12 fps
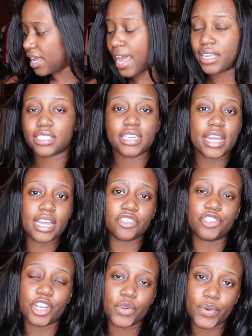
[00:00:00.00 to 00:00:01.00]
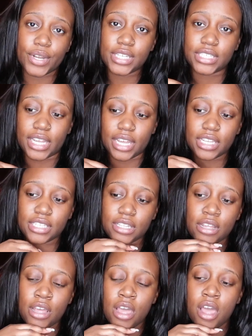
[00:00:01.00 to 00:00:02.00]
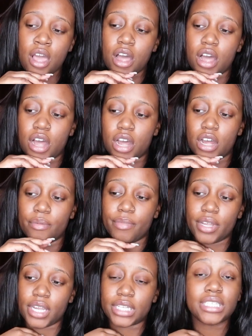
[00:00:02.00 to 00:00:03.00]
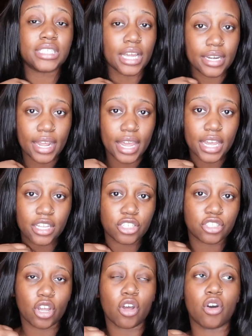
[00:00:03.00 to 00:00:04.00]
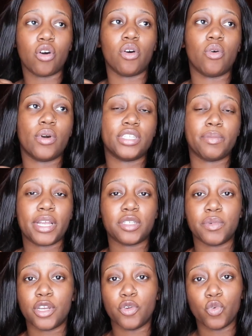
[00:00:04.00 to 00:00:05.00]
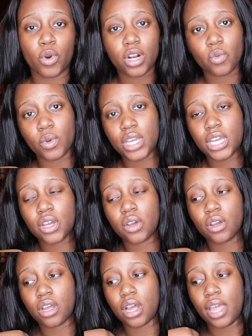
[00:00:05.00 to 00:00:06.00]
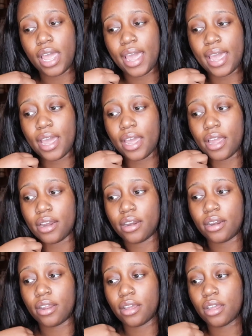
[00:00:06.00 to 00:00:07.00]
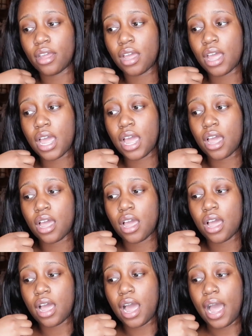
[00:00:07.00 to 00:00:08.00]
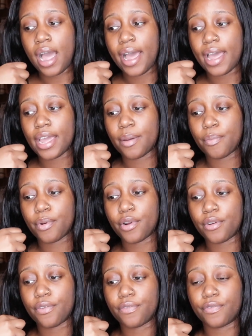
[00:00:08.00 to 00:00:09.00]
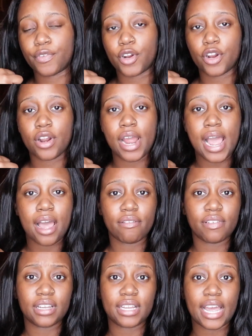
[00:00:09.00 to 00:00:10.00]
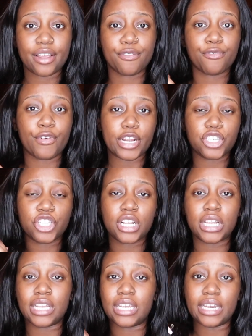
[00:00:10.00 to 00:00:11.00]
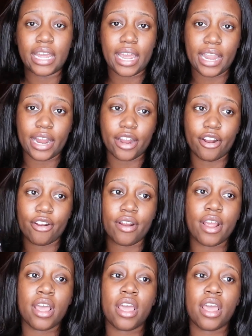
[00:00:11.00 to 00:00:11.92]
Yeah, today is January 6th. It's Sunday, so it's about to be a new work week, and I prefer having like fresh, clean hair